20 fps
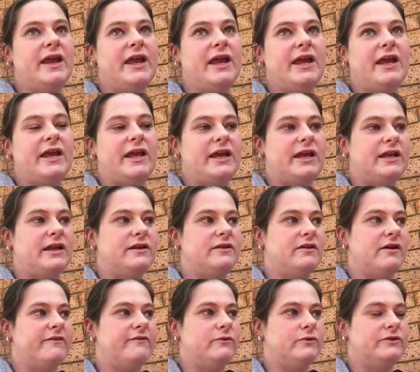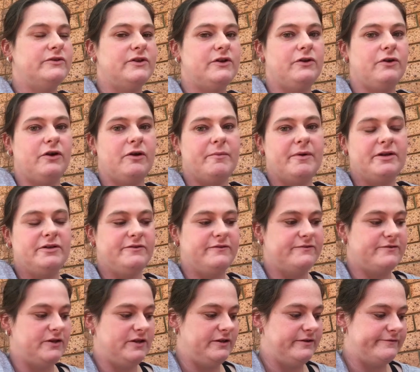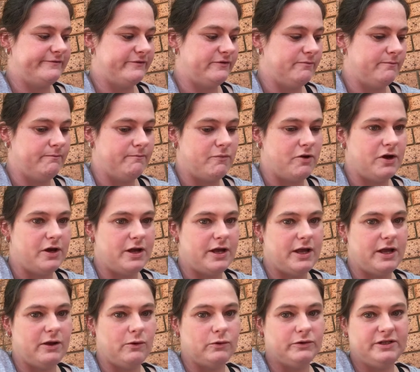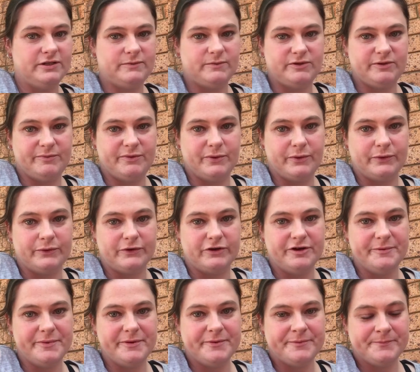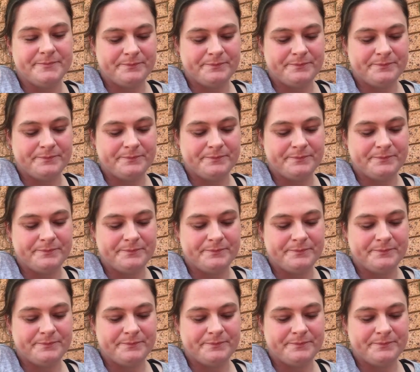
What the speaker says: And I've also got a bunch of friends from my autism support group.